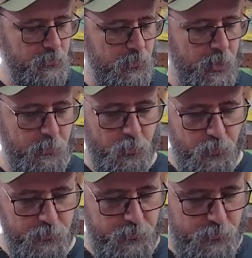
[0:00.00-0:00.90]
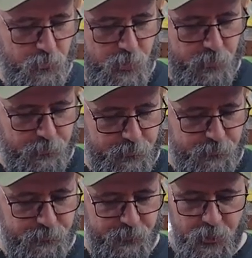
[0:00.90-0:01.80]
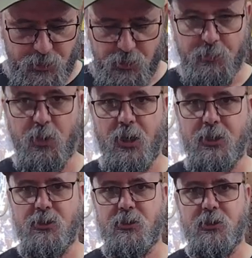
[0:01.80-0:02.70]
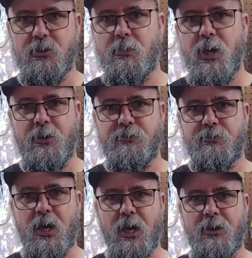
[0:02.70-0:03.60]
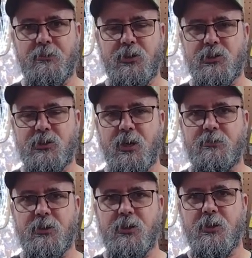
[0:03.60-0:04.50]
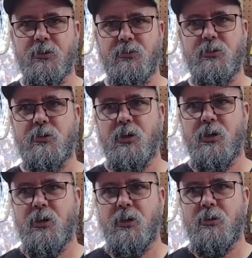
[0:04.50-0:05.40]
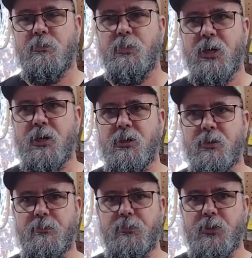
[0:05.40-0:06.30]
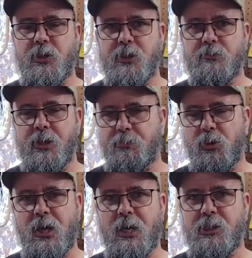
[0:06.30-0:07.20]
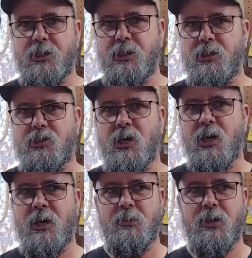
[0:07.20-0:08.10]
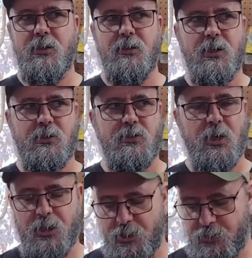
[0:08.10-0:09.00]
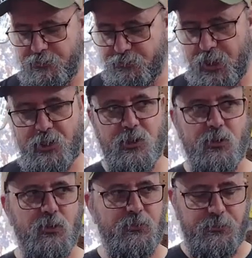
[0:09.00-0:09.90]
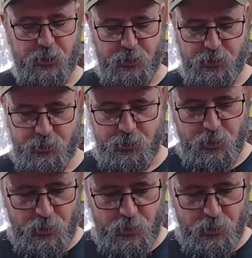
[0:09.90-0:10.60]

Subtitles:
When I'm finishing a bow, I usually do about 5 to 7 coats, but you can reapply it at any time, and it's not going to affect the old finish.